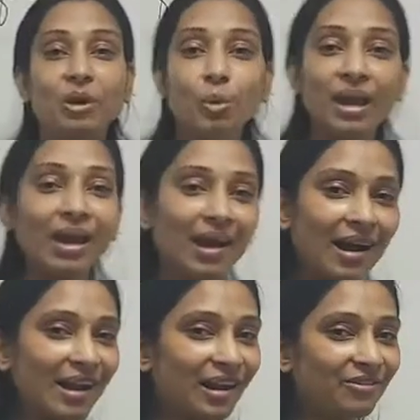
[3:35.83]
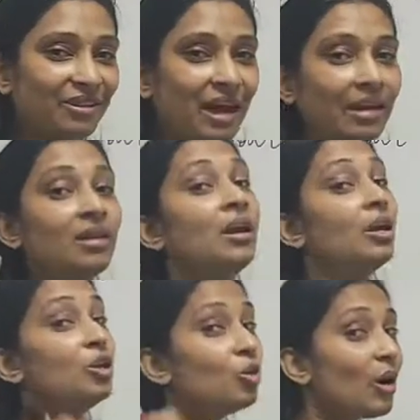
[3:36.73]
The way I have done,
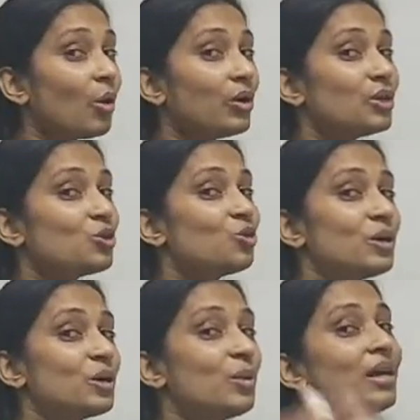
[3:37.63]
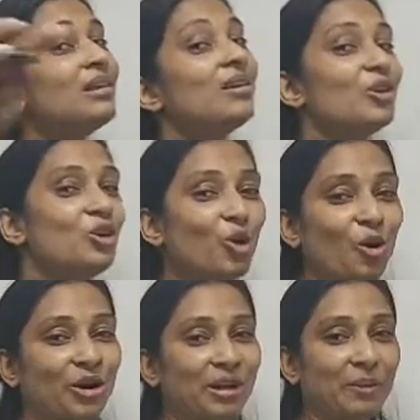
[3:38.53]
you are going to do it with
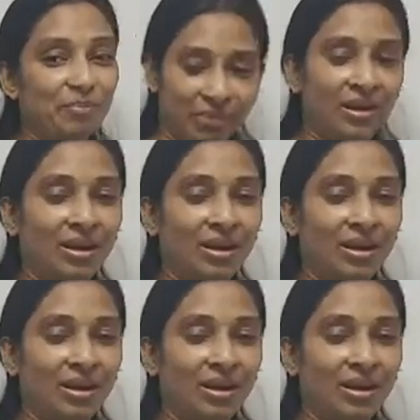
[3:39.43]
your name.